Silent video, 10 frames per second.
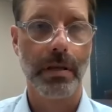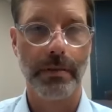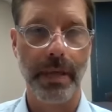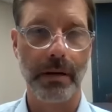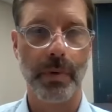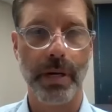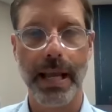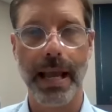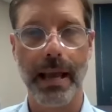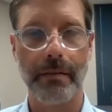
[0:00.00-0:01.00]
and then we
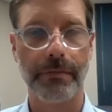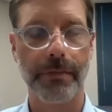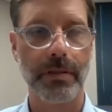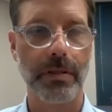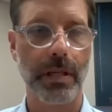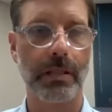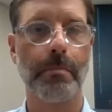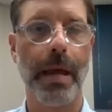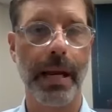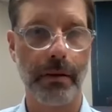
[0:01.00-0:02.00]
have six
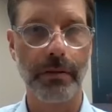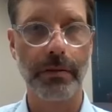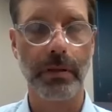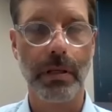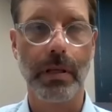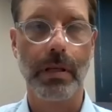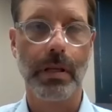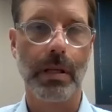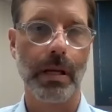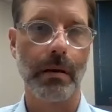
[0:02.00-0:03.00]
mayors.
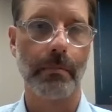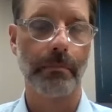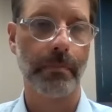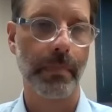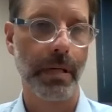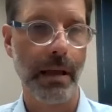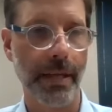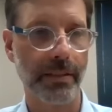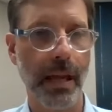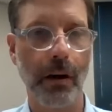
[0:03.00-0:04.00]
Now
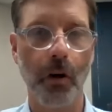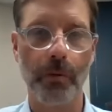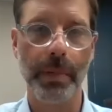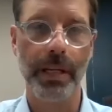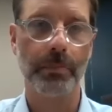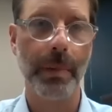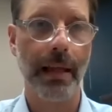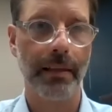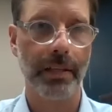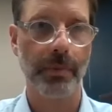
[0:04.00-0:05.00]
that's not all the
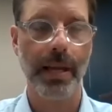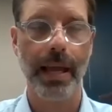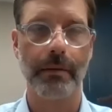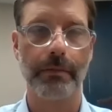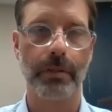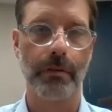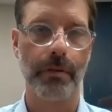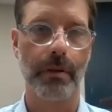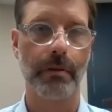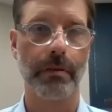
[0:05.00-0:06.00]
municipalities we have. So
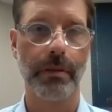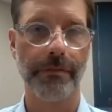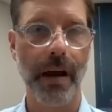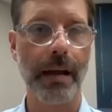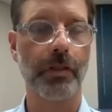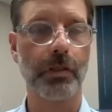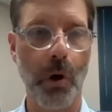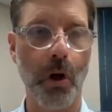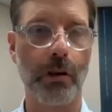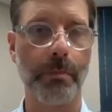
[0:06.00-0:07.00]
the five
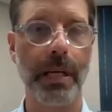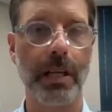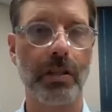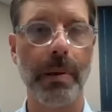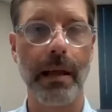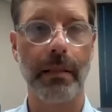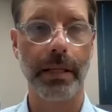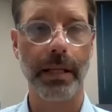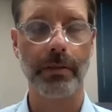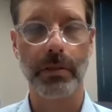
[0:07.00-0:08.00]
smaller
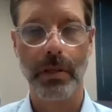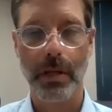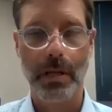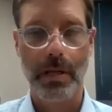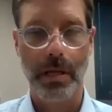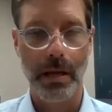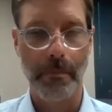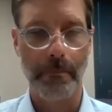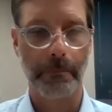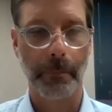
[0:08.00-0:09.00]
municipalities,
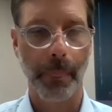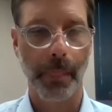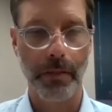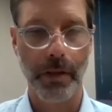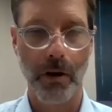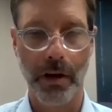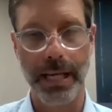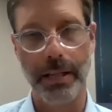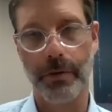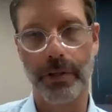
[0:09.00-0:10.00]
they're
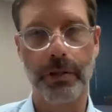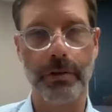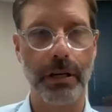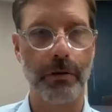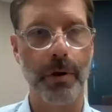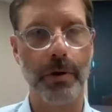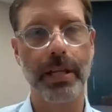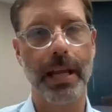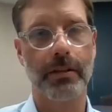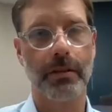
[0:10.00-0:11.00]
on either a two-year
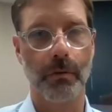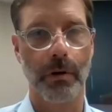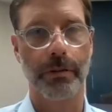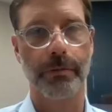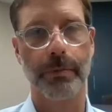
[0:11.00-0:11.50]
rotation or a